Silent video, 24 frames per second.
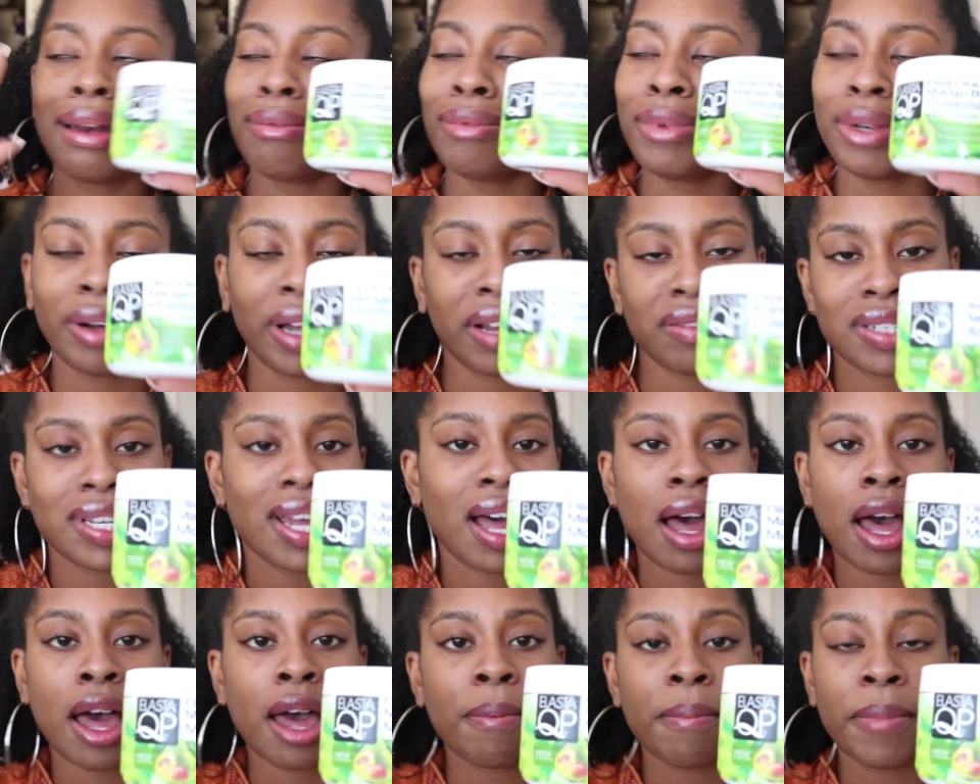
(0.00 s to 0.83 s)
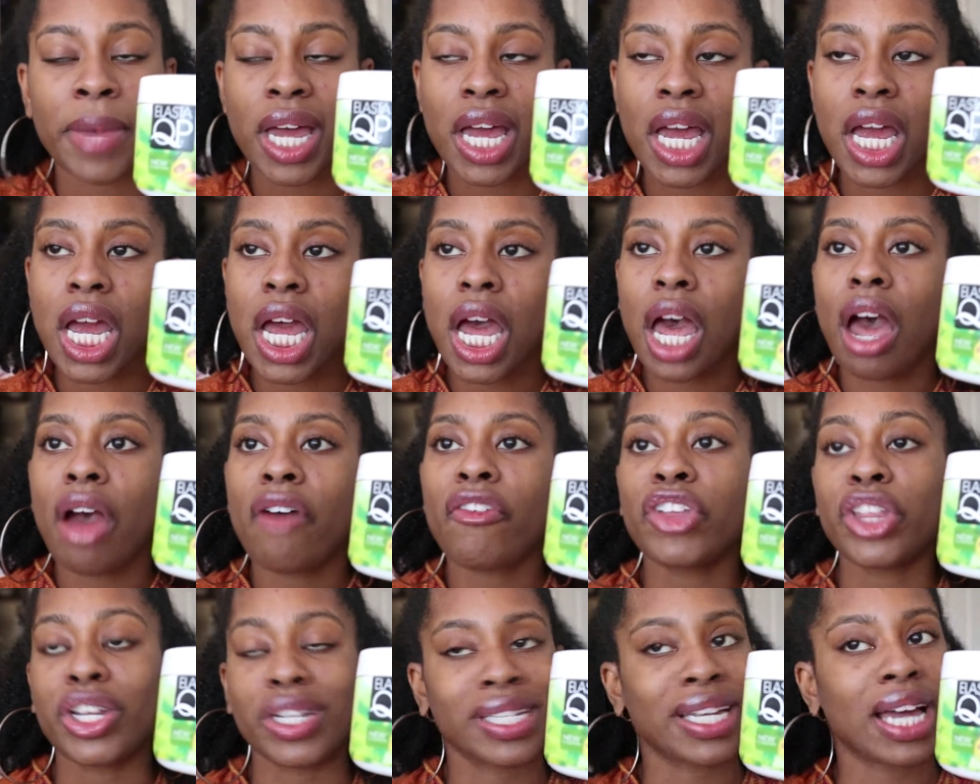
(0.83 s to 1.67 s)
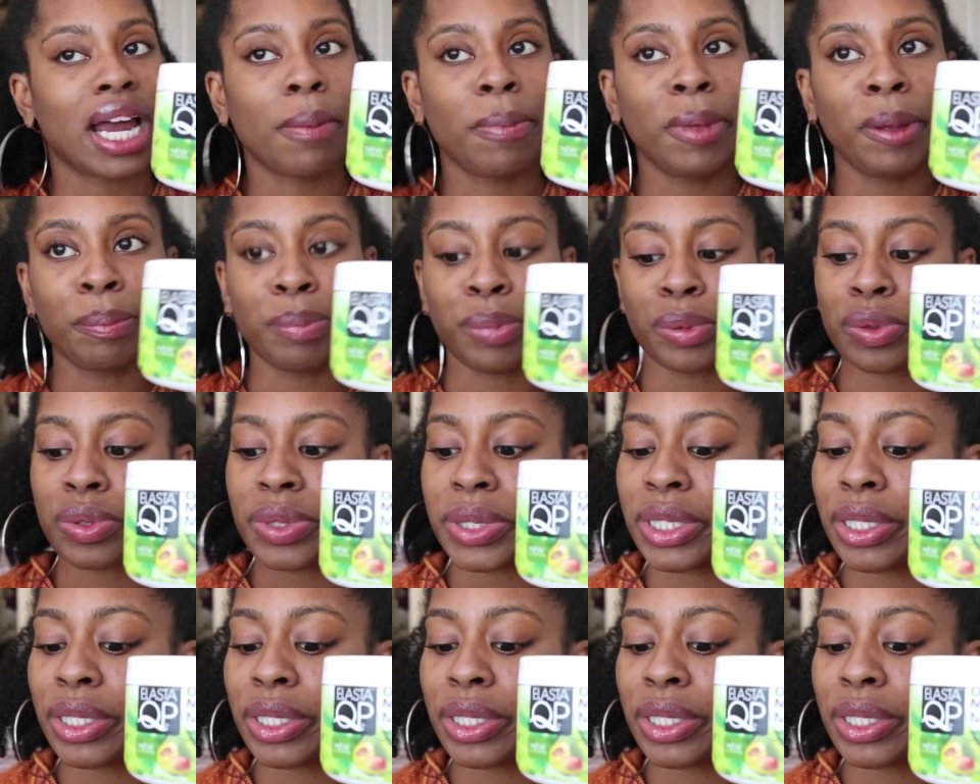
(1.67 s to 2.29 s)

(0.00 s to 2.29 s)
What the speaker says: and we don't have time for those kind of pimples.